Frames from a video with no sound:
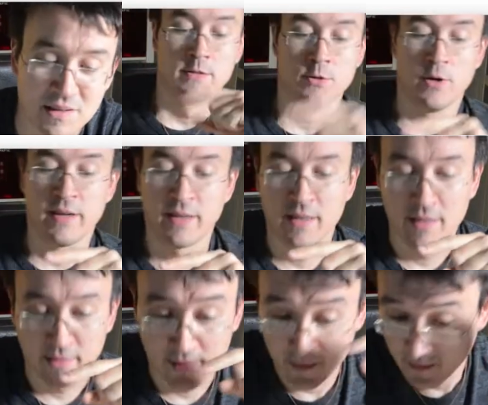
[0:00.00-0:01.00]
So I
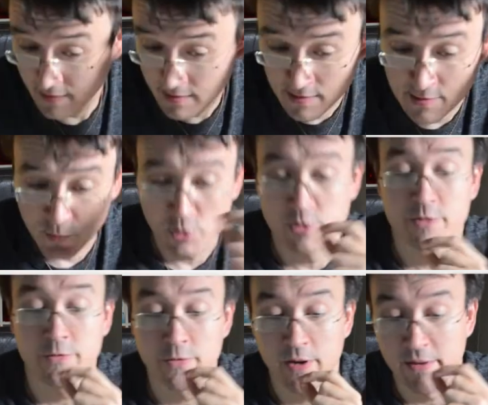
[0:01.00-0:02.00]
click the
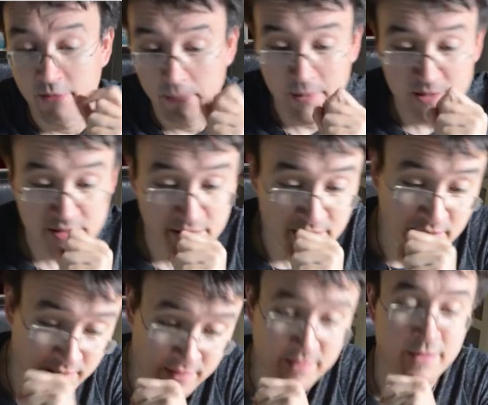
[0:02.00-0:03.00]
sportive driving button
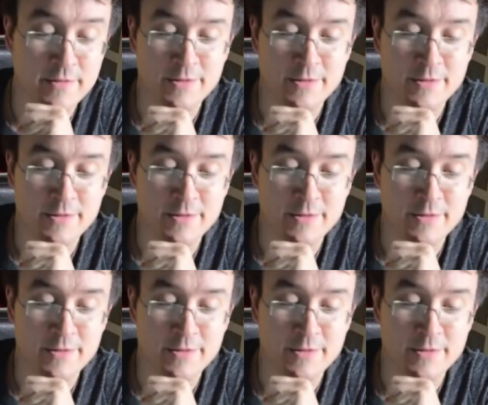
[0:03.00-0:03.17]
here